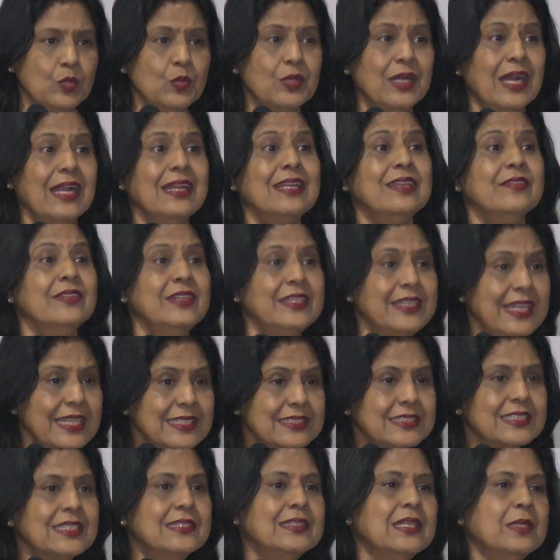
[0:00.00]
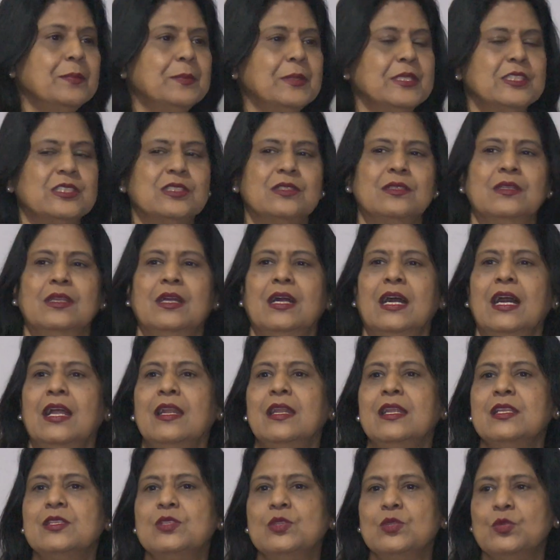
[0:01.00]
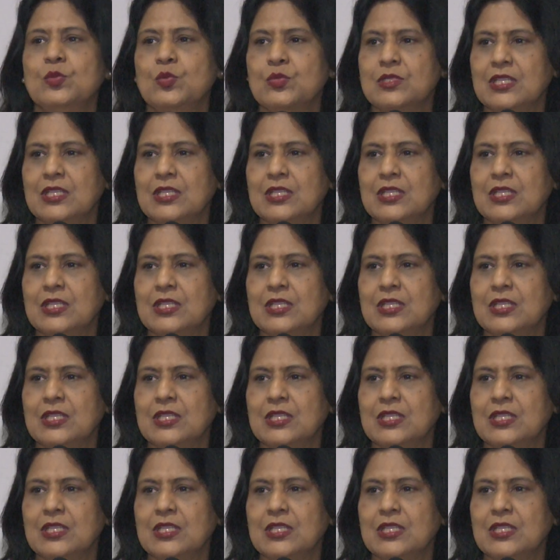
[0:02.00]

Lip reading: You can't give a denture in that patient unless you do